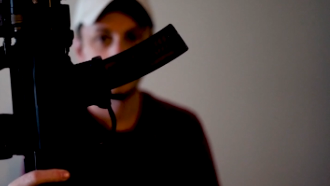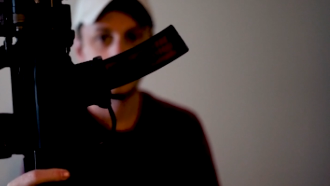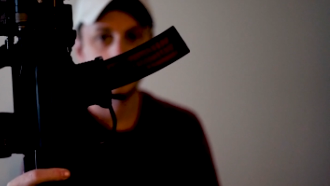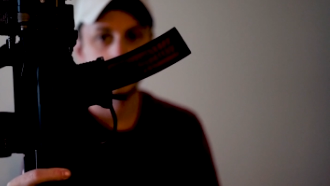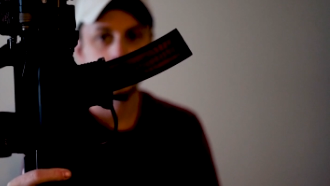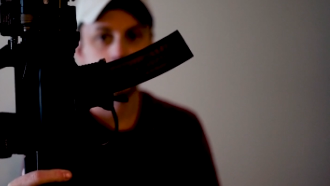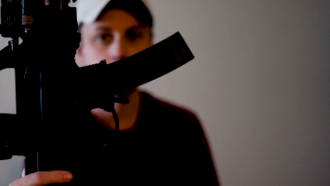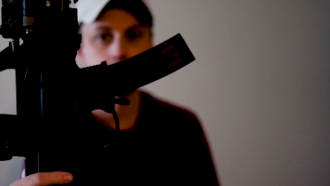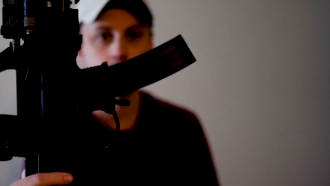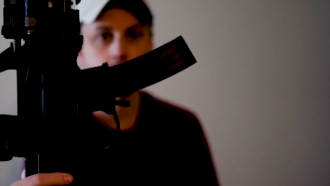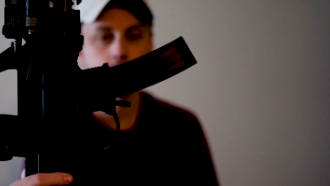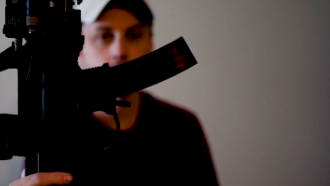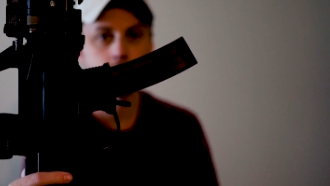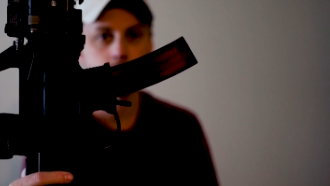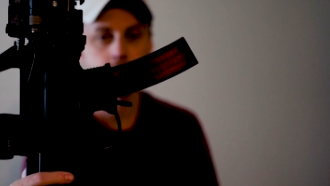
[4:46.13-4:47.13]
add,
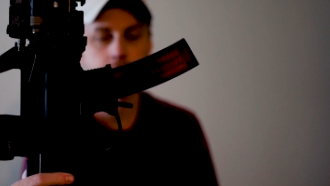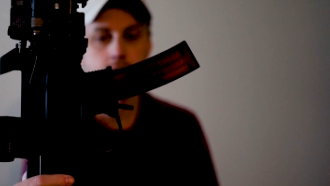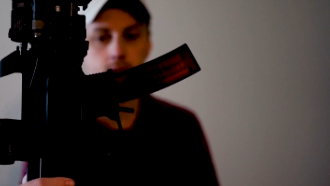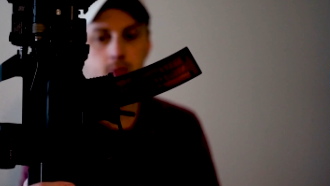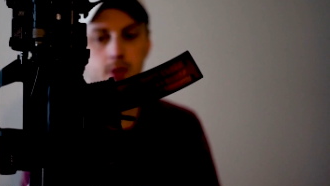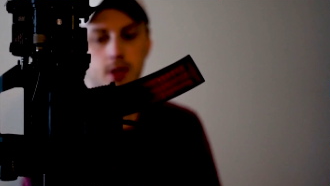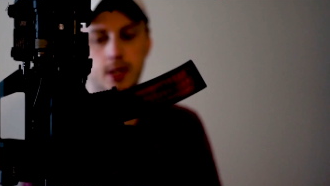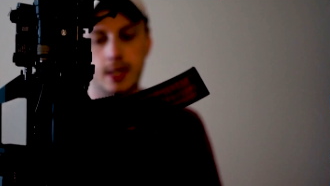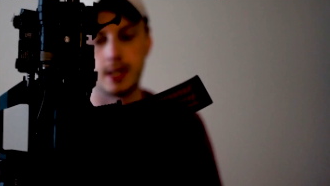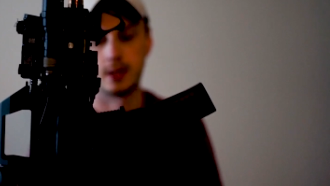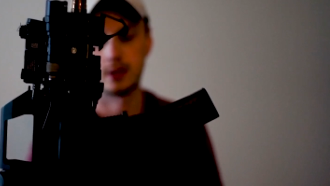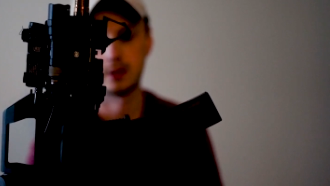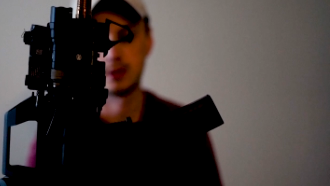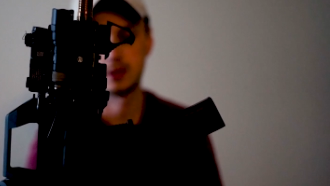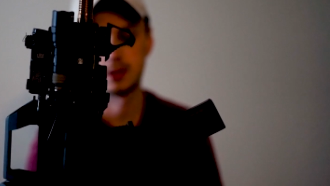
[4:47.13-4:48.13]
and I'm thinking about
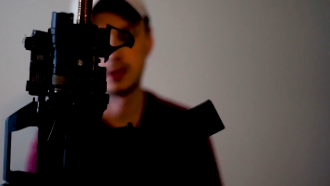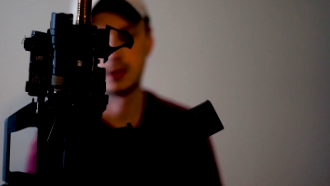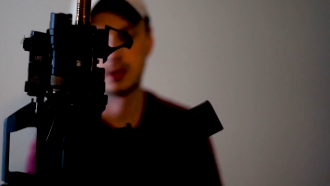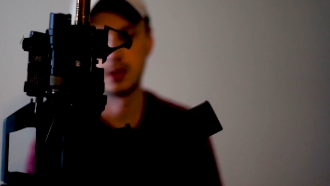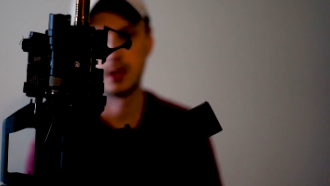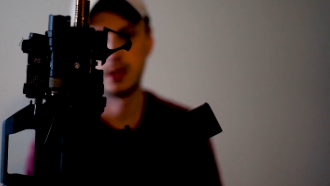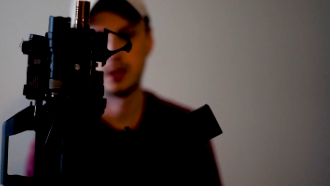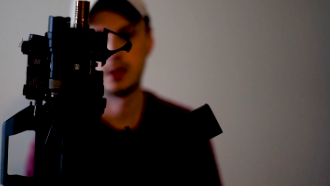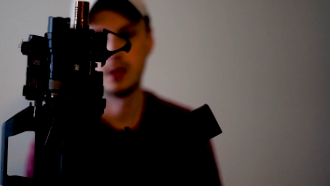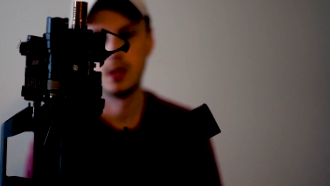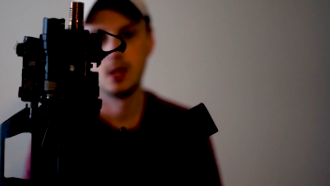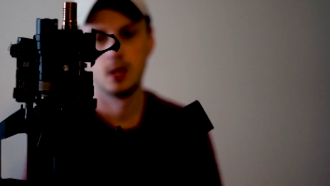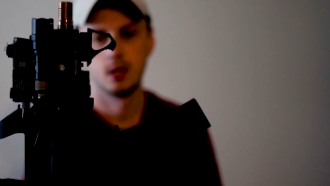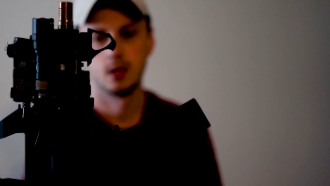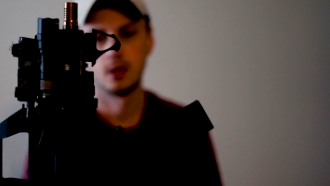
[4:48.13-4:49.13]
adding onto the gun.
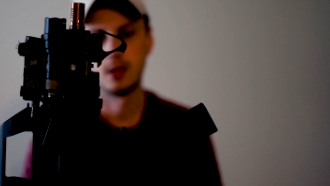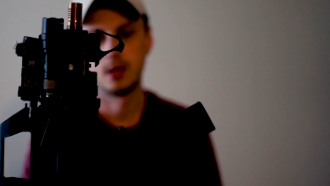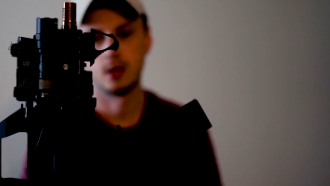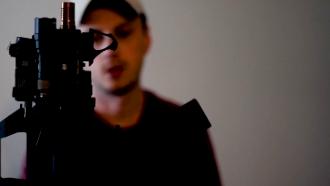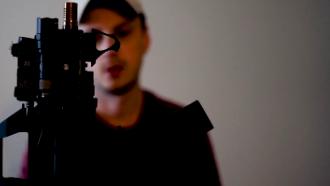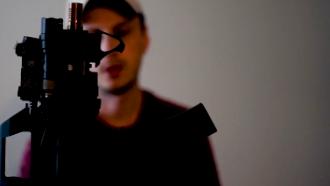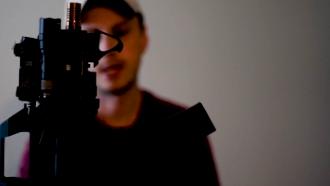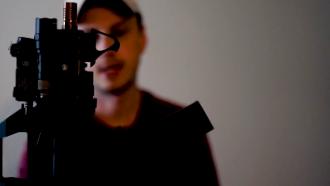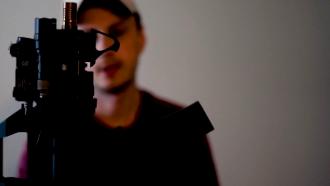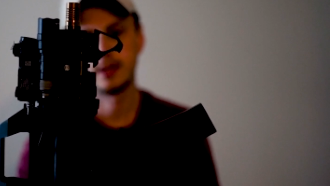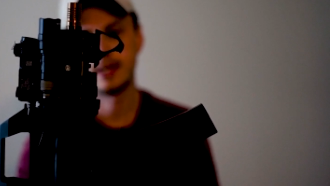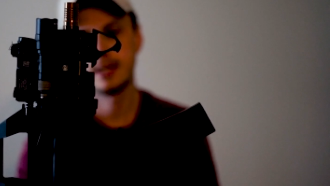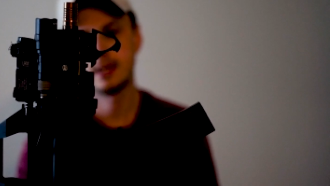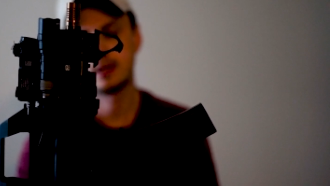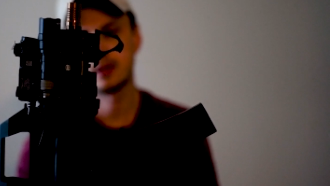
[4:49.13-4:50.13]
Now, I
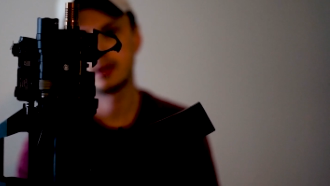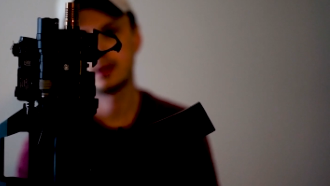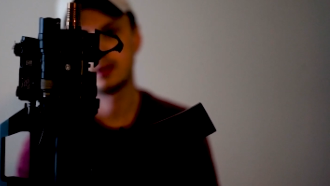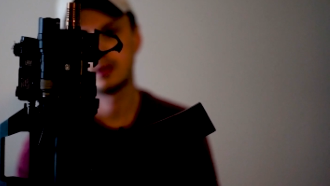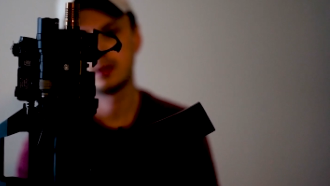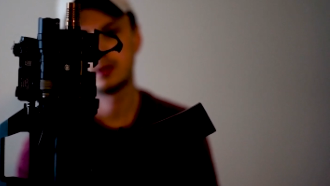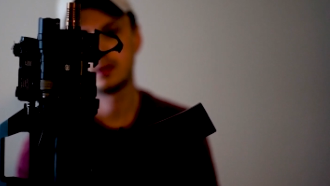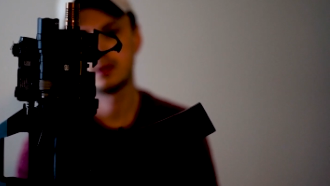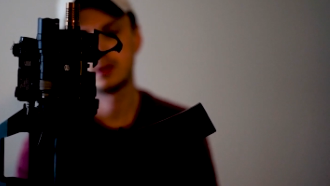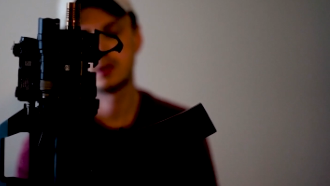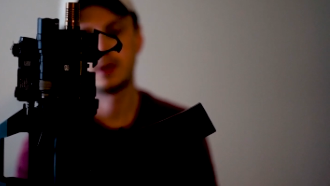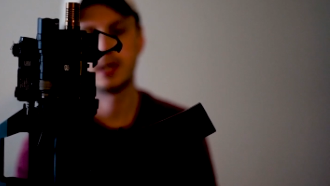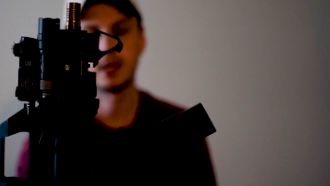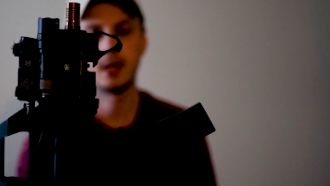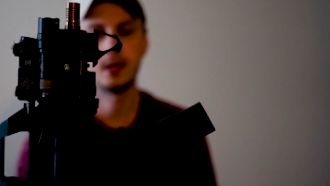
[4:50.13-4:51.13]
like
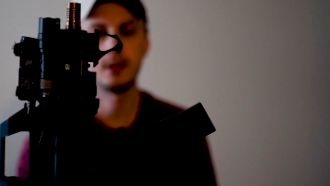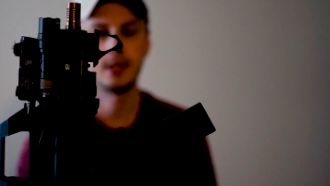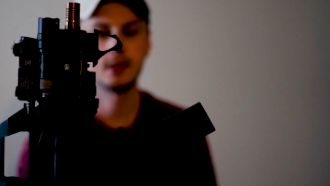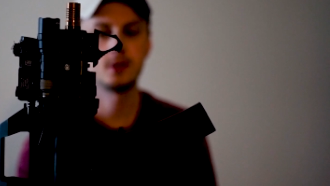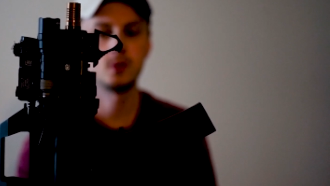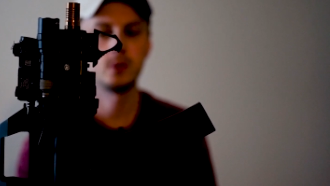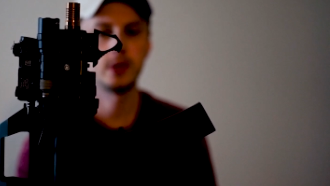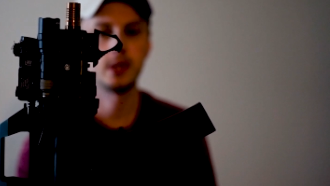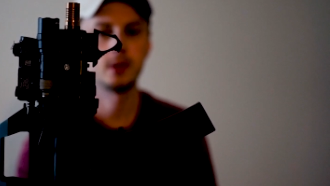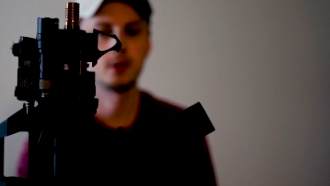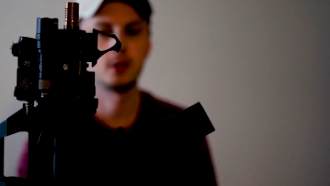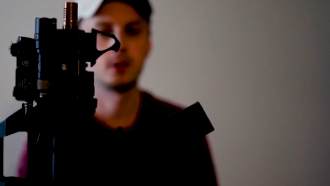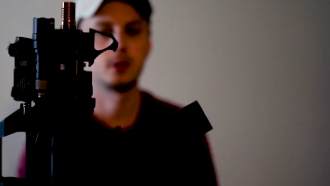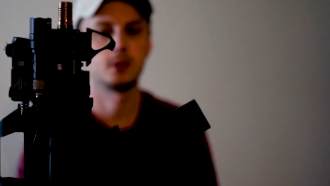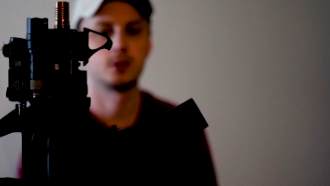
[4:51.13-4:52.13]
the way
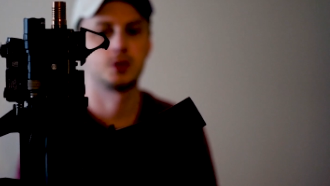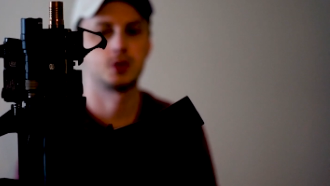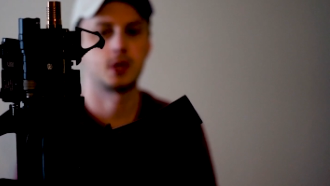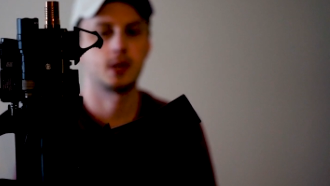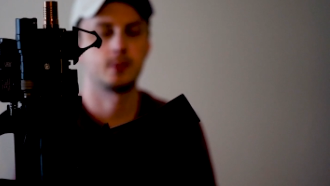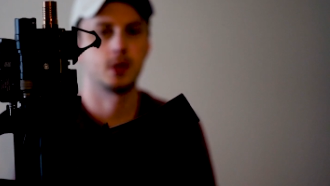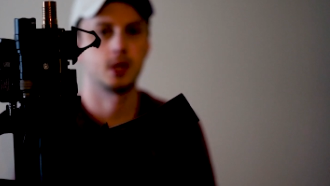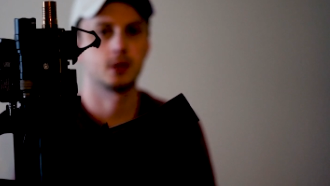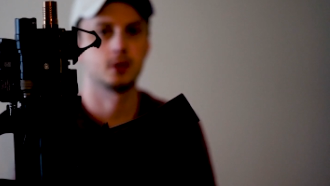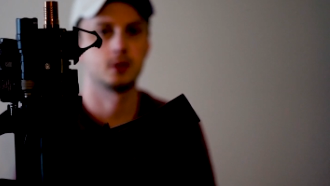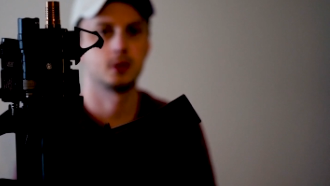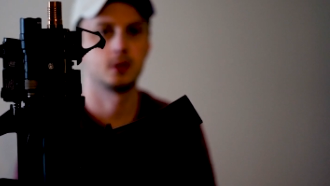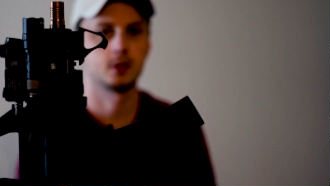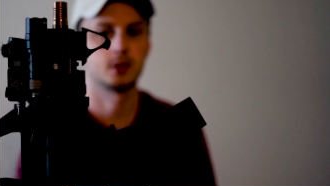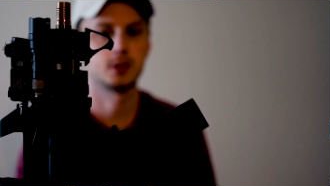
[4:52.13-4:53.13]
the Stribog
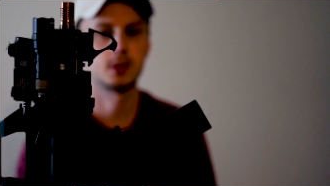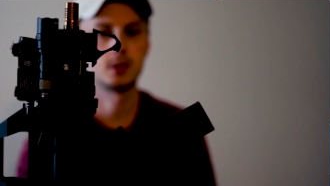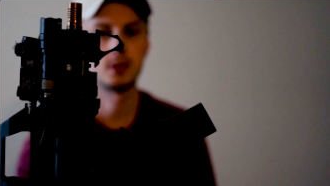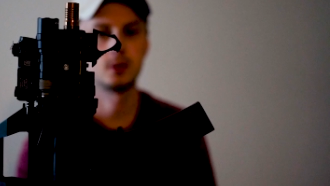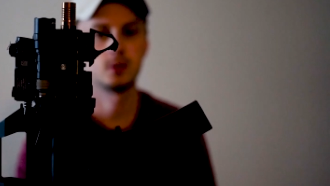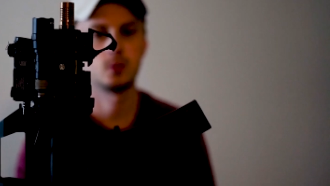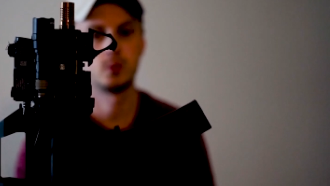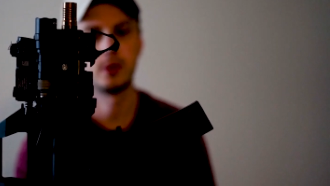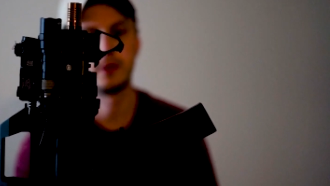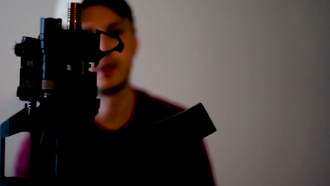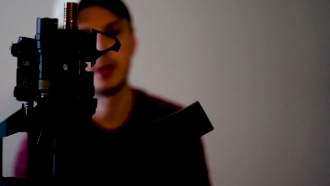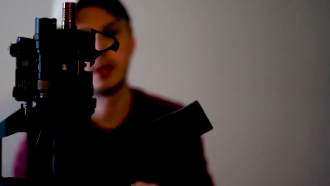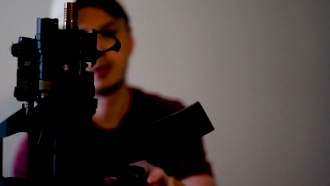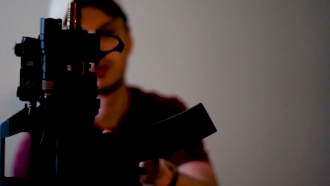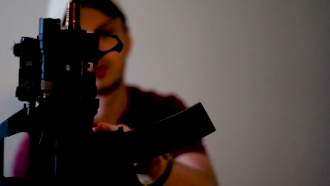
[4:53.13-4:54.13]
looks with
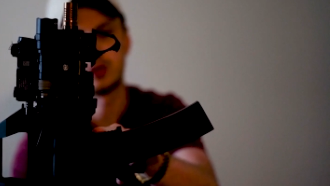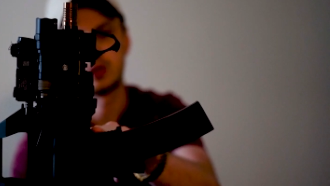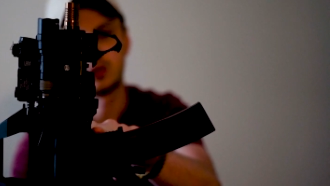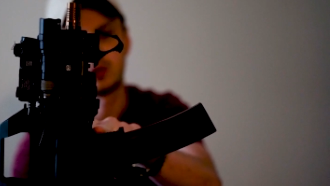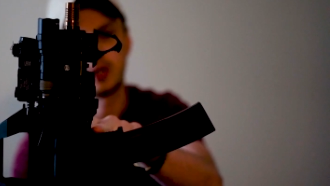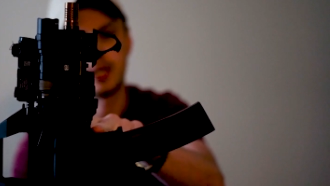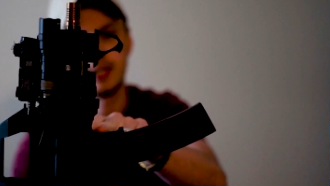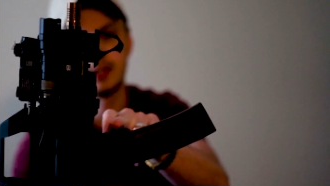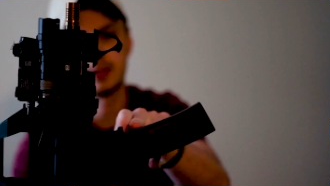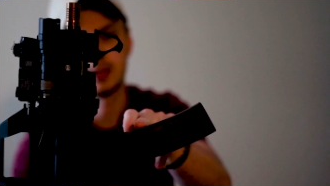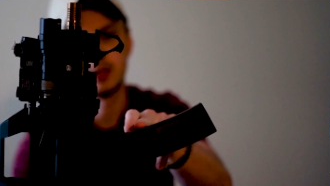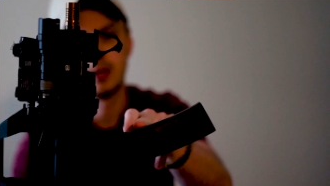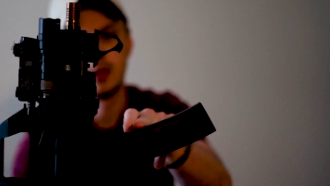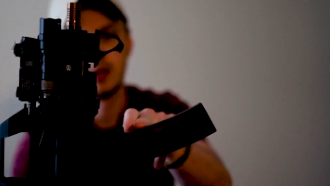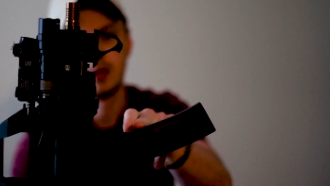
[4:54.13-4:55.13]
a straight